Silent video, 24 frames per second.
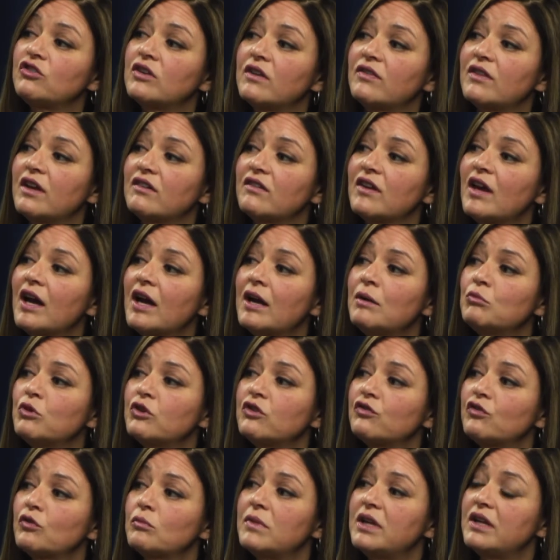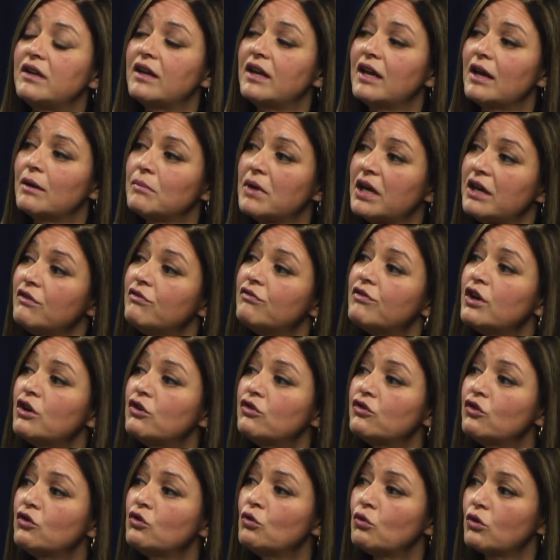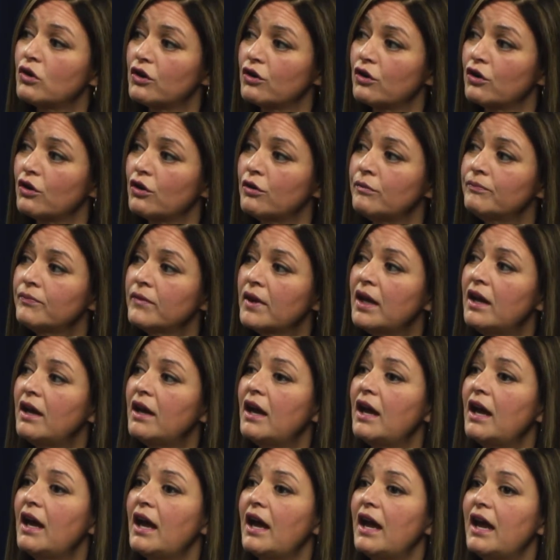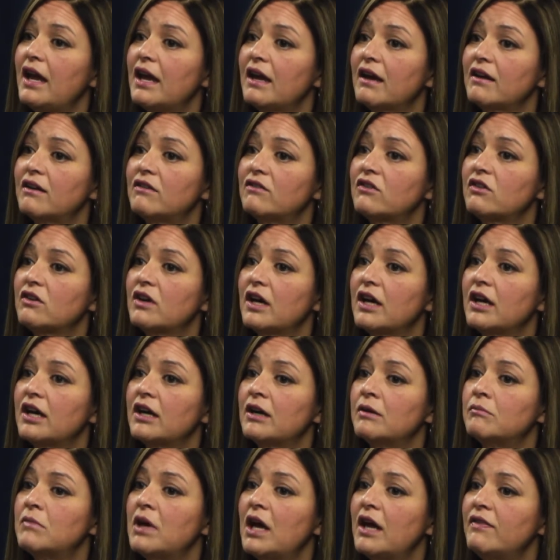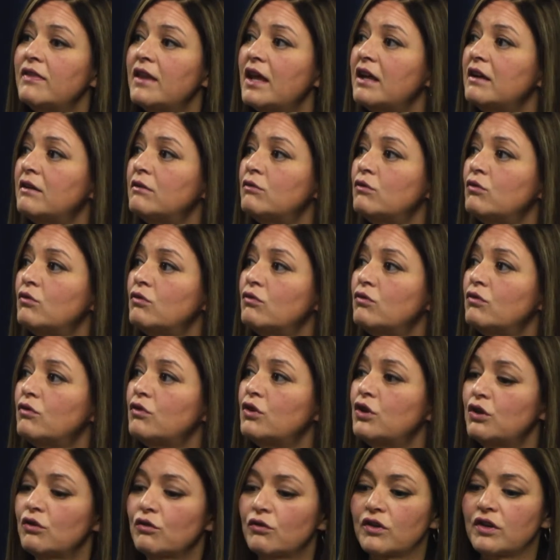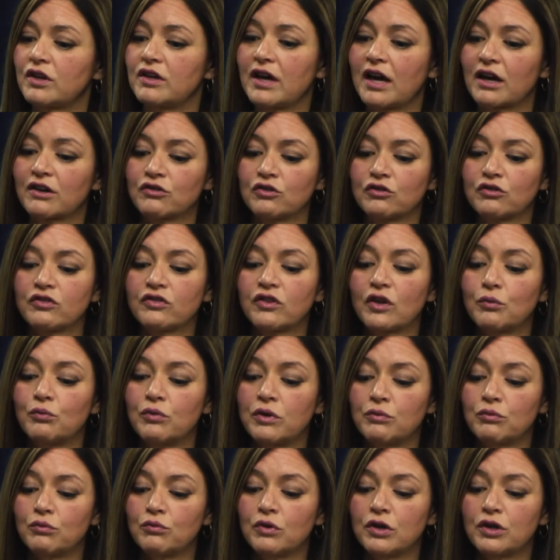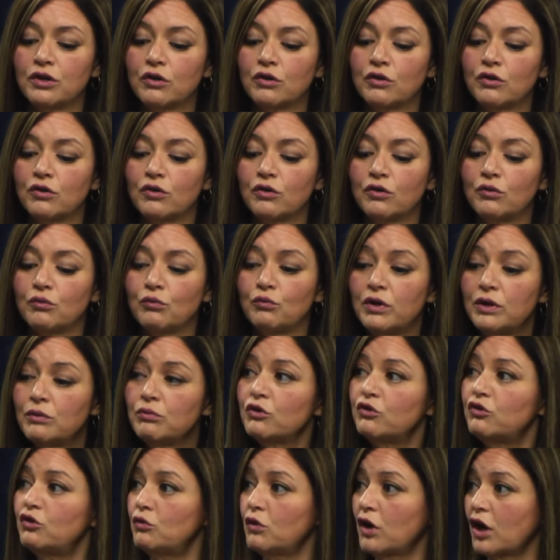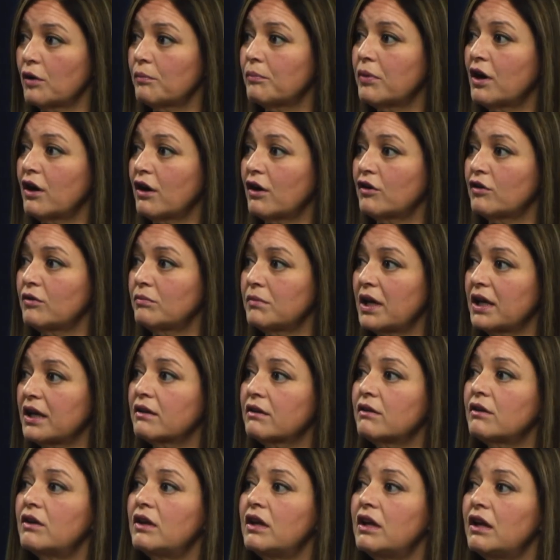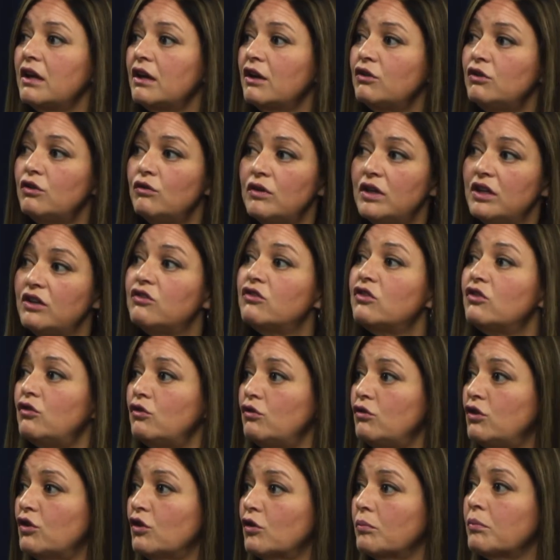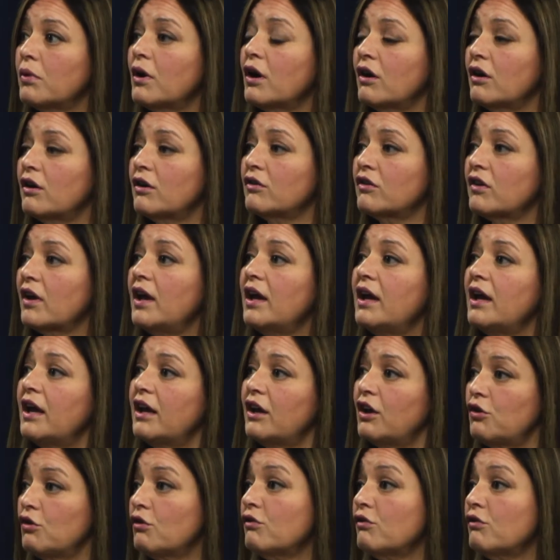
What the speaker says: at that time was for me to get my affairs in order, and then the doctor said, we will do our part medically. You need to do your part and get your